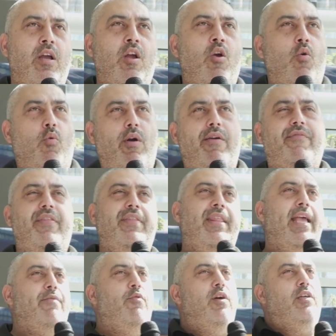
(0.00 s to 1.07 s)
Wherever the
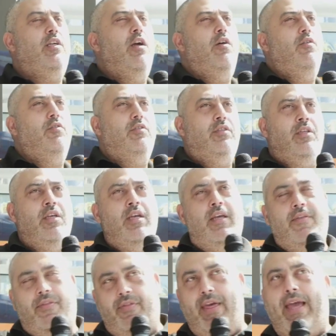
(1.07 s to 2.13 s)
network goes,
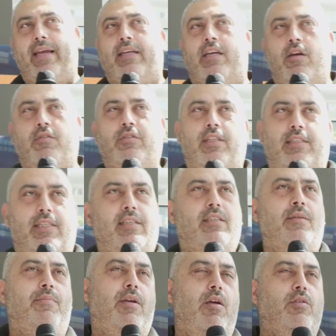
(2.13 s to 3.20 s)
the
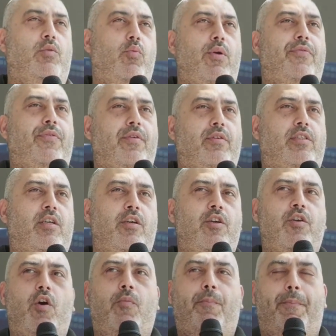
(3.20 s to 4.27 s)
system goes with you. So you're
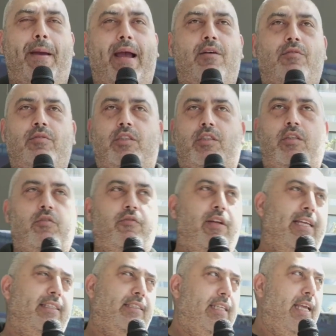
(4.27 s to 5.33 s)
not bound to,
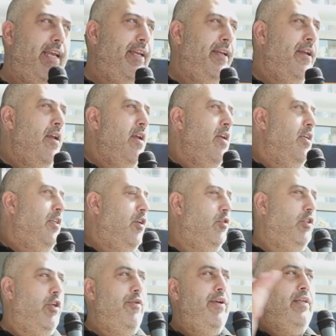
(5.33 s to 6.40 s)
let's say, you're
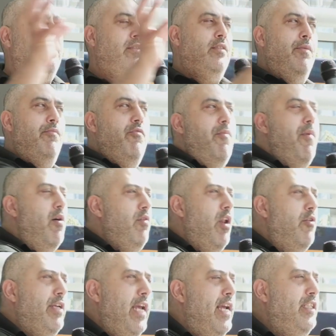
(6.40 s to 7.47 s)
doing some remote
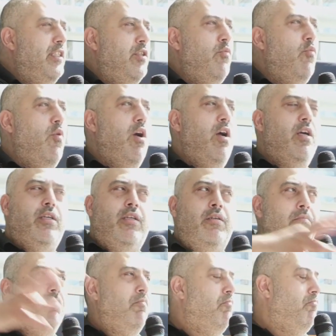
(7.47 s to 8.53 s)
location work.
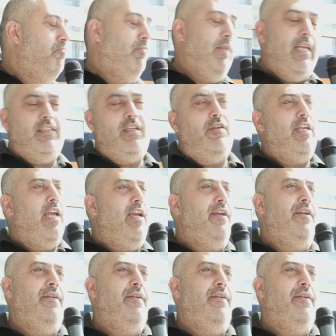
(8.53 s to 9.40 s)
That's okay.